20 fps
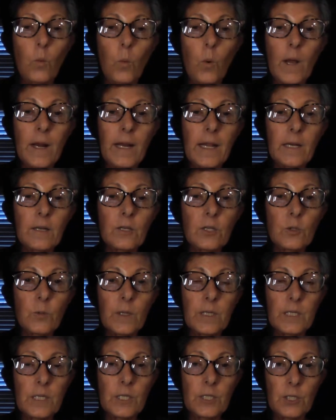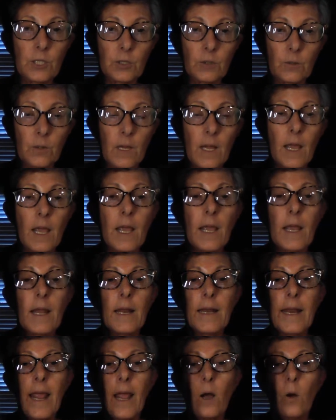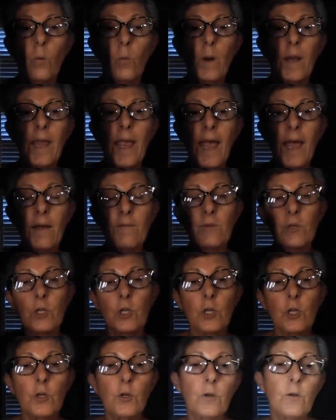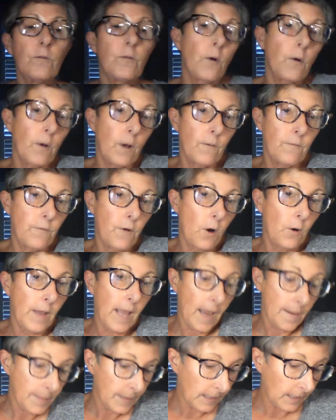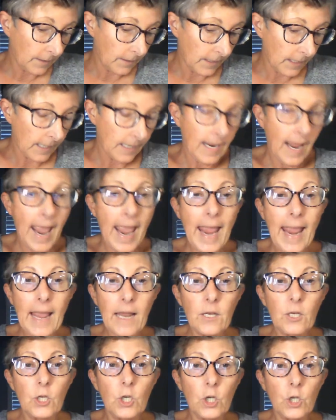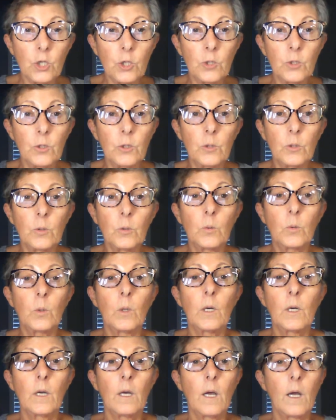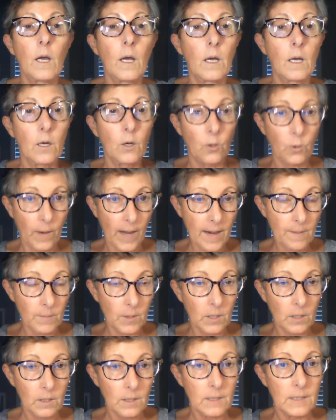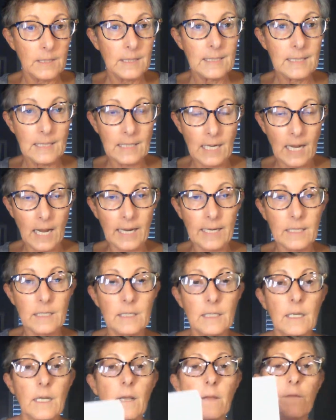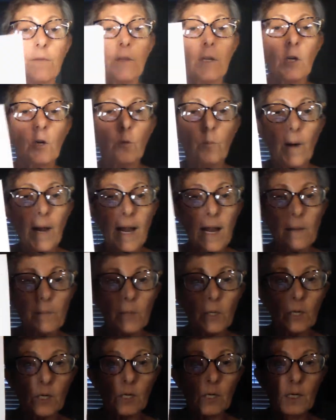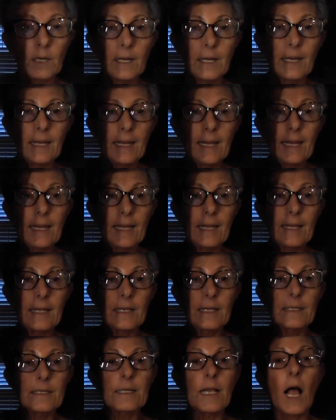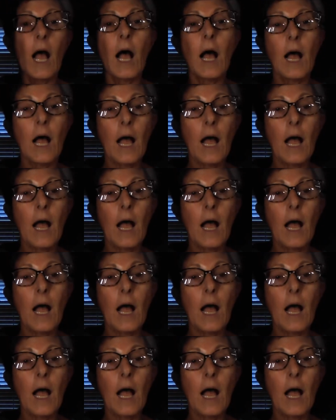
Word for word: 122. Now we have new vo vocabulary and new grammar tonight. The grammar is